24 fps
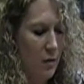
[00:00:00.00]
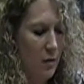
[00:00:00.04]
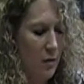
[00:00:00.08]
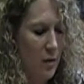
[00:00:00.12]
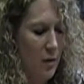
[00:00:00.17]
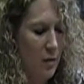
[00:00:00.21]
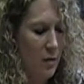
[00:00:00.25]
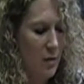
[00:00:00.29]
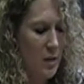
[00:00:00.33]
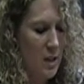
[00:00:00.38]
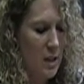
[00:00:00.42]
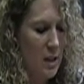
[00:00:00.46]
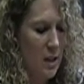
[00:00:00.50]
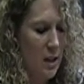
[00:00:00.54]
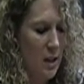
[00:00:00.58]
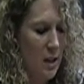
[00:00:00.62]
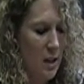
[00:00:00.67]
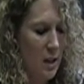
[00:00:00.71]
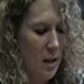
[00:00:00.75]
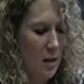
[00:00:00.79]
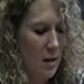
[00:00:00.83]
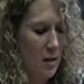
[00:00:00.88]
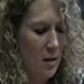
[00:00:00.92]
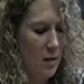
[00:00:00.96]

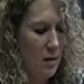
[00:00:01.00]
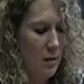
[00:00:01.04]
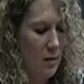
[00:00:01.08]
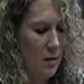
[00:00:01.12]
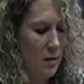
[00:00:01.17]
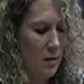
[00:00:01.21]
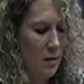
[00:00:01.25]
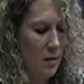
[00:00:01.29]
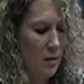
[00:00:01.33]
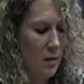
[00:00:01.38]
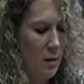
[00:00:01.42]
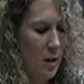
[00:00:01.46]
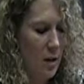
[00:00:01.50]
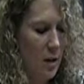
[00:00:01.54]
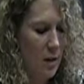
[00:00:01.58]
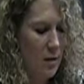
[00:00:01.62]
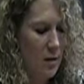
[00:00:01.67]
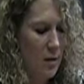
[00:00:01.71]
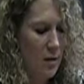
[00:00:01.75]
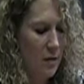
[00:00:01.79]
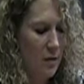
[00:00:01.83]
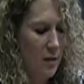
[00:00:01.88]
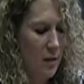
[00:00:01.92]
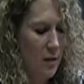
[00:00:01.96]
15,
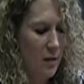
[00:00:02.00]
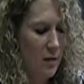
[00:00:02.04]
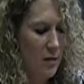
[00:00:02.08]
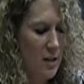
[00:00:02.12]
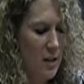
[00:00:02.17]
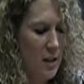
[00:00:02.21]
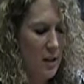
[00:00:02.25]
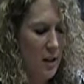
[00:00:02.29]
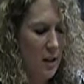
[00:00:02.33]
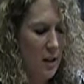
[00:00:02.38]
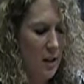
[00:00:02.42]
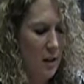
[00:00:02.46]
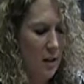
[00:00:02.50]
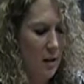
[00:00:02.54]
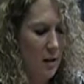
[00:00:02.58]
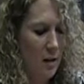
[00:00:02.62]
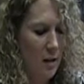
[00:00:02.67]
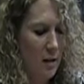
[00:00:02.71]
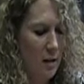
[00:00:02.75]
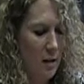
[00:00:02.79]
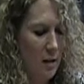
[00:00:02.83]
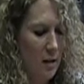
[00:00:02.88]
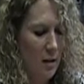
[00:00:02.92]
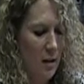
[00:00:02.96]
here's a 15,
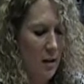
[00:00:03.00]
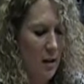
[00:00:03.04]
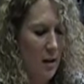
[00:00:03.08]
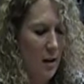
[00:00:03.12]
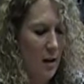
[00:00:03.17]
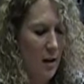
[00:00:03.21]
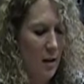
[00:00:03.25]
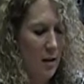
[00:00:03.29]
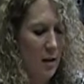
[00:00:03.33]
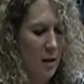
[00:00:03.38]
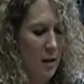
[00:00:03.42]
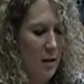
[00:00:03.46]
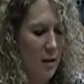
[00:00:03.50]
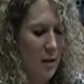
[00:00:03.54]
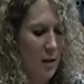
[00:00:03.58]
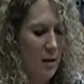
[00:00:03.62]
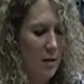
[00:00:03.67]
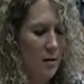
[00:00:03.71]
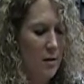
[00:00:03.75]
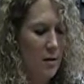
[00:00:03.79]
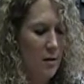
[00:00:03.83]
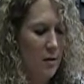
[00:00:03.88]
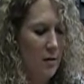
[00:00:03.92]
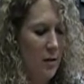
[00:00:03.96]
and then
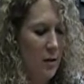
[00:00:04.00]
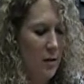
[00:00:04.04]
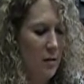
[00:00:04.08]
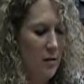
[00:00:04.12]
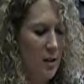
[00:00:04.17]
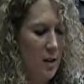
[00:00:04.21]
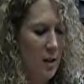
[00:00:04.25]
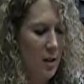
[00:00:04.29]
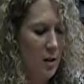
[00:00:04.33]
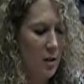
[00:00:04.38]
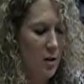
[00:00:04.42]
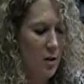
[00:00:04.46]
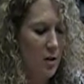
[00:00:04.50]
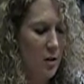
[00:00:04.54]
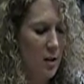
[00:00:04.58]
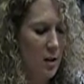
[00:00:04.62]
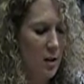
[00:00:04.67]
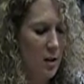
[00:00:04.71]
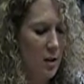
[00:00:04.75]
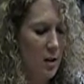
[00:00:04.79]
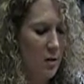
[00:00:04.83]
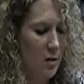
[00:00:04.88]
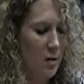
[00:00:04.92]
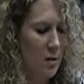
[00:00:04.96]
here's a 15, because you
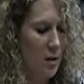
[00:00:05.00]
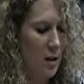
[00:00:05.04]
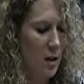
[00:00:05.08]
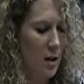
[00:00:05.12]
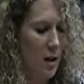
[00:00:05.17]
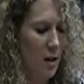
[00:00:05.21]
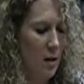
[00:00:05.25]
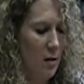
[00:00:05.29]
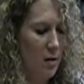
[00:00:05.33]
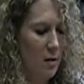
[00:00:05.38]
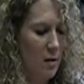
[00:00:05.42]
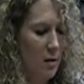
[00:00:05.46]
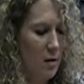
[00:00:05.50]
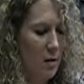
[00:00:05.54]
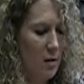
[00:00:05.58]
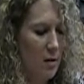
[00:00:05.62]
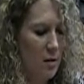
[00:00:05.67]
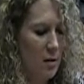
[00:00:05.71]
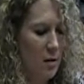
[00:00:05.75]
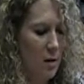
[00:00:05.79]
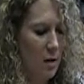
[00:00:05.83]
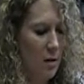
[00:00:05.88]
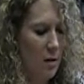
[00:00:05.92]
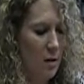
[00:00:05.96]
get to use the count
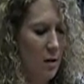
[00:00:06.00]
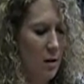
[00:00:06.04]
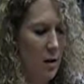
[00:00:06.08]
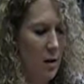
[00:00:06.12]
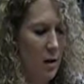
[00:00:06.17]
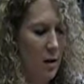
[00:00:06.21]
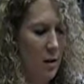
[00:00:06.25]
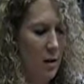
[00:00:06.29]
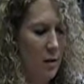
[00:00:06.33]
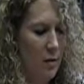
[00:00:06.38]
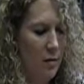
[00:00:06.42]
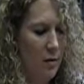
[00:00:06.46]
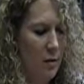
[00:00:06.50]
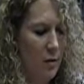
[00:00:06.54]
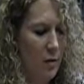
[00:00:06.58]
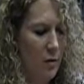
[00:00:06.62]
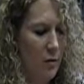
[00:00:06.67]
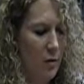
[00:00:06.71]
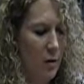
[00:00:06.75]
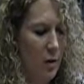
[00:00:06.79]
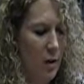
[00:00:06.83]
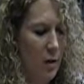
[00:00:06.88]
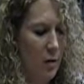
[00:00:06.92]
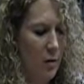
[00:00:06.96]
starter card
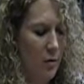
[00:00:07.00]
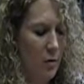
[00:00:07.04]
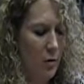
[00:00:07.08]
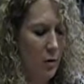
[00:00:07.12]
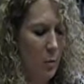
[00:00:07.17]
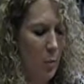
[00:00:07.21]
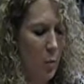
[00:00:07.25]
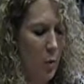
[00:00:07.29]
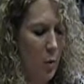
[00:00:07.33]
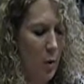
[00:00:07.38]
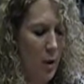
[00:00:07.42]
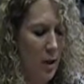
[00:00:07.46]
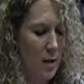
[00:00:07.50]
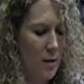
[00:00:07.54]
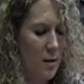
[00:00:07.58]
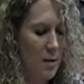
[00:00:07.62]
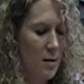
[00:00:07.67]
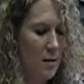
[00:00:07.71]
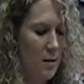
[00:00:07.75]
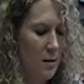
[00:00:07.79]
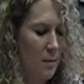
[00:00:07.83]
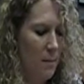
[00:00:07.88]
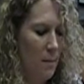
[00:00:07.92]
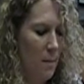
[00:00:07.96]
for points.
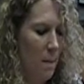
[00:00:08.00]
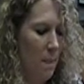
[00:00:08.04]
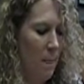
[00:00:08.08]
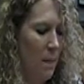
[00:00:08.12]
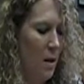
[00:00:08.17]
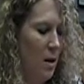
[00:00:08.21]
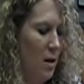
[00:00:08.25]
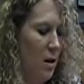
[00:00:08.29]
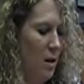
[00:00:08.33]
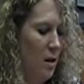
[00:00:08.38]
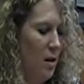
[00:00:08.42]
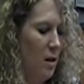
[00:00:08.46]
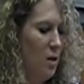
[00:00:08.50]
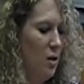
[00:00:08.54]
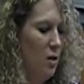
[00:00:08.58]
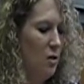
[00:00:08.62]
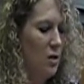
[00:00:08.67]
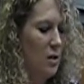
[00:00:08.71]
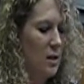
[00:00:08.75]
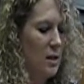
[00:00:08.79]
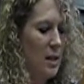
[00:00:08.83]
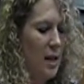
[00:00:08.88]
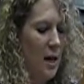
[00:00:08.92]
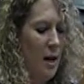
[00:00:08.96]
And then you
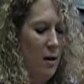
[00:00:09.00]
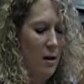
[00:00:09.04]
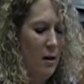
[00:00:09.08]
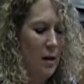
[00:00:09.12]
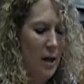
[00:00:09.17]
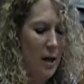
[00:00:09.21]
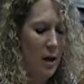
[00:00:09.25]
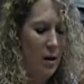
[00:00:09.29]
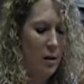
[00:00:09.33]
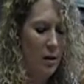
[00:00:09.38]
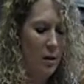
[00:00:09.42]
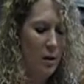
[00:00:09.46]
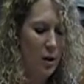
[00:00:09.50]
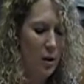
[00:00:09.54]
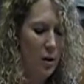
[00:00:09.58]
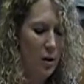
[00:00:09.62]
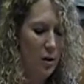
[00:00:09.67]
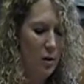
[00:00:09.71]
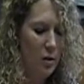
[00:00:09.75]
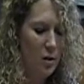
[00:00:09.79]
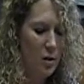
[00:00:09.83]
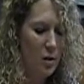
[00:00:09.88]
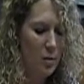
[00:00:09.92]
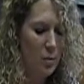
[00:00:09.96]
just count it out, and then
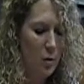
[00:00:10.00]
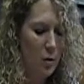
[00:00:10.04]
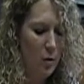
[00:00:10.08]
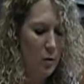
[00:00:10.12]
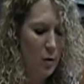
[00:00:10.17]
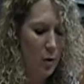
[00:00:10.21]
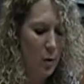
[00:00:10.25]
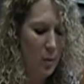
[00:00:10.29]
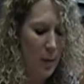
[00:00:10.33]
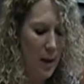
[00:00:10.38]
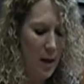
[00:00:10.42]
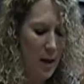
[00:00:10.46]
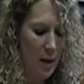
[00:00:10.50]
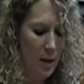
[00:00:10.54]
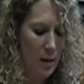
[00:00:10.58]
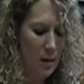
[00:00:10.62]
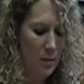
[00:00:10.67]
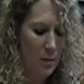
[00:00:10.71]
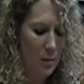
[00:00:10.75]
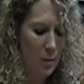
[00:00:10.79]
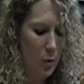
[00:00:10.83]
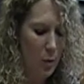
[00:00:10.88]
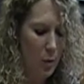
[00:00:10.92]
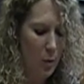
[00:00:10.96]
you just move your peg
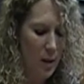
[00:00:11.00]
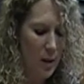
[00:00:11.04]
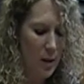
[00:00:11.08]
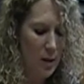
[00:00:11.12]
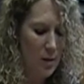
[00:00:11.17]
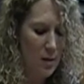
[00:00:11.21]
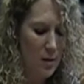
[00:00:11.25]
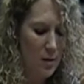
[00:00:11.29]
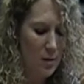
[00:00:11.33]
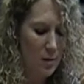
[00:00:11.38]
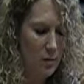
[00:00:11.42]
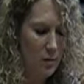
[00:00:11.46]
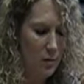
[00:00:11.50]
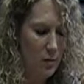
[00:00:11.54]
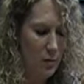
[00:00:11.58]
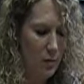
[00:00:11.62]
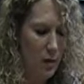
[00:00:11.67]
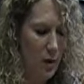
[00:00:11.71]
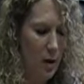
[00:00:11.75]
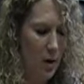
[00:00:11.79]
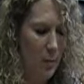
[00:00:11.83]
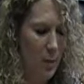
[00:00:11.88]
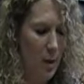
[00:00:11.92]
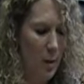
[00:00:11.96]
points,
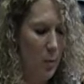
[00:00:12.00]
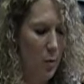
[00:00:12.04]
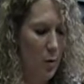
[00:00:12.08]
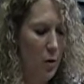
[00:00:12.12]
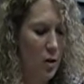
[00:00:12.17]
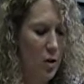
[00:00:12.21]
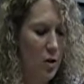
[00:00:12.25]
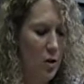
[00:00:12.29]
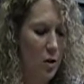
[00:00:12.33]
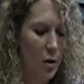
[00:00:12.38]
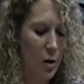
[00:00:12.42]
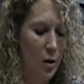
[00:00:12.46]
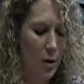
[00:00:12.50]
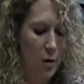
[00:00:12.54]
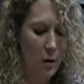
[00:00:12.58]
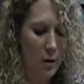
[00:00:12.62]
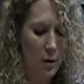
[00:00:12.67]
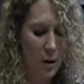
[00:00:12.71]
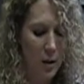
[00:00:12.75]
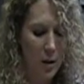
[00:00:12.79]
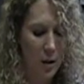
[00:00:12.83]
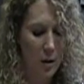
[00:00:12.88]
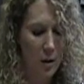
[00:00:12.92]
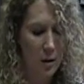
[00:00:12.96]
how many points you go,
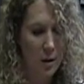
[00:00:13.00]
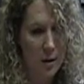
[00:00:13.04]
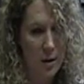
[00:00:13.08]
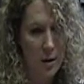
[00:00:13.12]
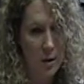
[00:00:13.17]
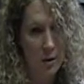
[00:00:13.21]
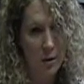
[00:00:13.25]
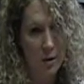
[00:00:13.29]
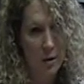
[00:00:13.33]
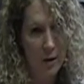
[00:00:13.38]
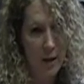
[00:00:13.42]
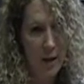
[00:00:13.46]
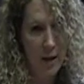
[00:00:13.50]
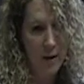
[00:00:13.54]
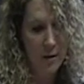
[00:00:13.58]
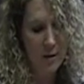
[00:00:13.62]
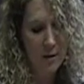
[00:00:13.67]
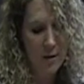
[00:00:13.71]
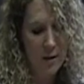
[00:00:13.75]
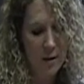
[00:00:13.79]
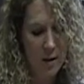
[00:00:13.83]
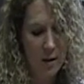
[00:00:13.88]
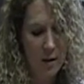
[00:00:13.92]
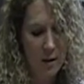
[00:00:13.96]
and then the dealer
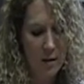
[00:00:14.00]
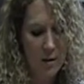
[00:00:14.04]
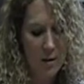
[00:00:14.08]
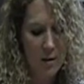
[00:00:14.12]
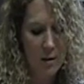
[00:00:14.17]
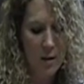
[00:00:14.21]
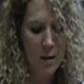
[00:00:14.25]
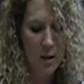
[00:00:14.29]
counts theirs.